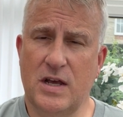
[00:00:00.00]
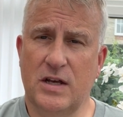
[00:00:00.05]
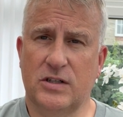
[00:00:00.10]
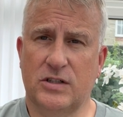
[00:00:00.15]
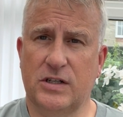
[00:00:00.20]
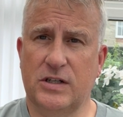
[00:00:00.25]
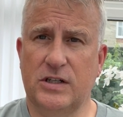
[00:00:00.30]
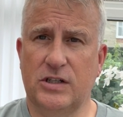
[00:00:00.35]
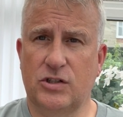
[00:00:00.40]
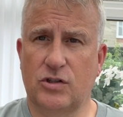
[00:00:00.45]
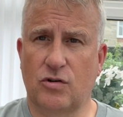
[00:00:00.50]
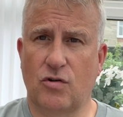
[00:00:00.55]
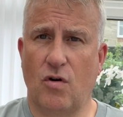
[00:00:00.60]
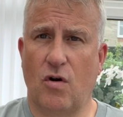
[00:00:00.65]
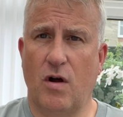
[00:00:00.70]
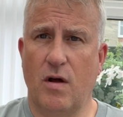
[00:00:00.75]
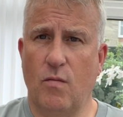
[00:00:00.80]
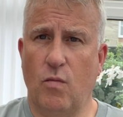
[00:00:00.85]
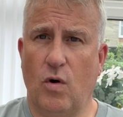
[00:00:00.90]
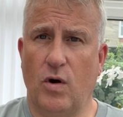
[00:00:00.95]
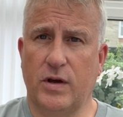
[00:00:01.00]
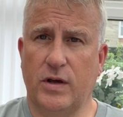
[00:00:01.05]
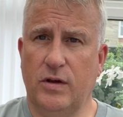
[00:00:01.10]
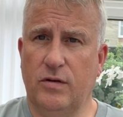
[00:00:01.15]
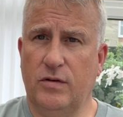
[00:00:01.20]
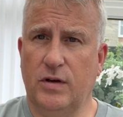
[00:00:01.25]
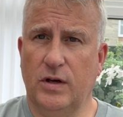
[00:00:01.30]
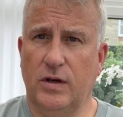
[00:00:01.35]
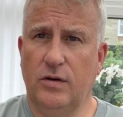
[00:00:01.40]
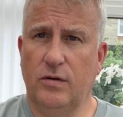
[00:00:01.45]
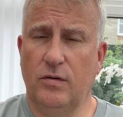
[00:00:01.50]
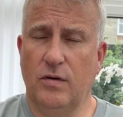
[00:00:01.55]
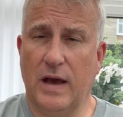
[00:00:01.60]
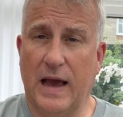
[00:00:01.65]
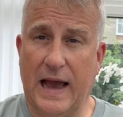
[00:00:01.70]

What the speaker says: to describe what you do,